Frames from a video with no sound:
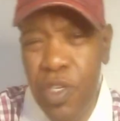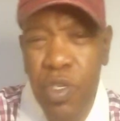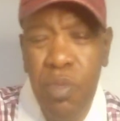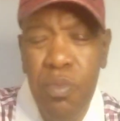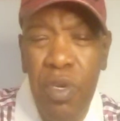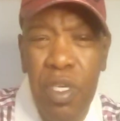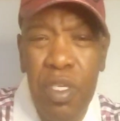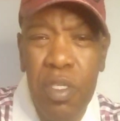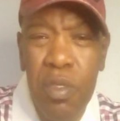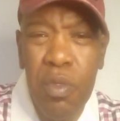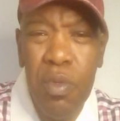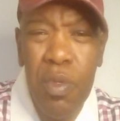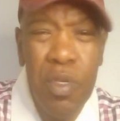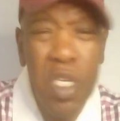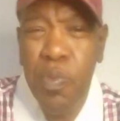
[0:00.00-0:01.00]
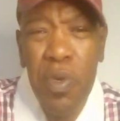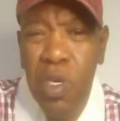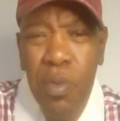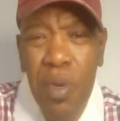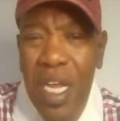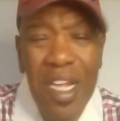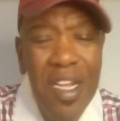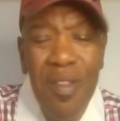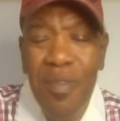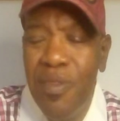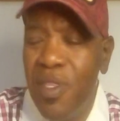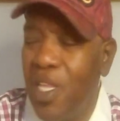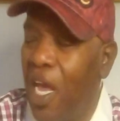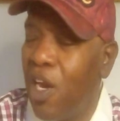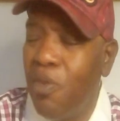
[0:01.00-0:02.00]
on your books. Just put them.
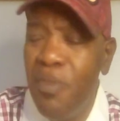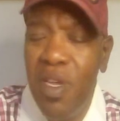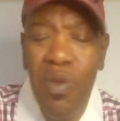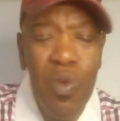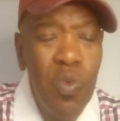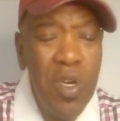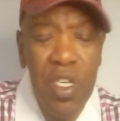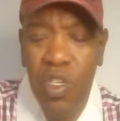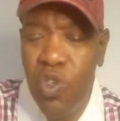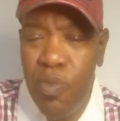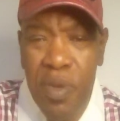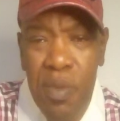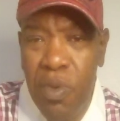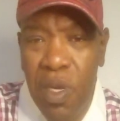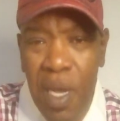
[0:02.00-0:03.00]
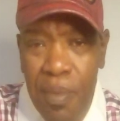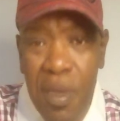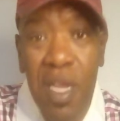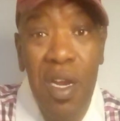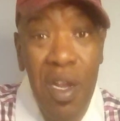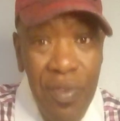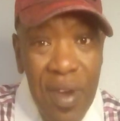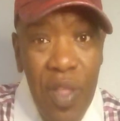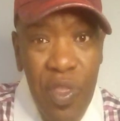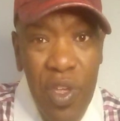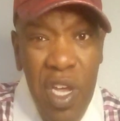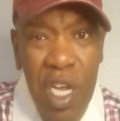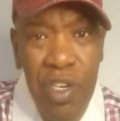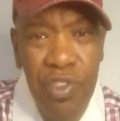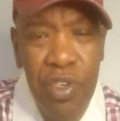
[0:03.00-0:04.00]
I don't mean to one or two people. I mean around the
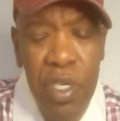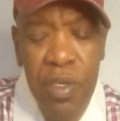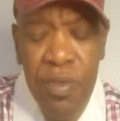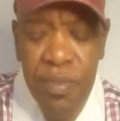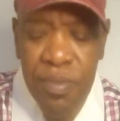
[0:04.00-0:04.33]
country.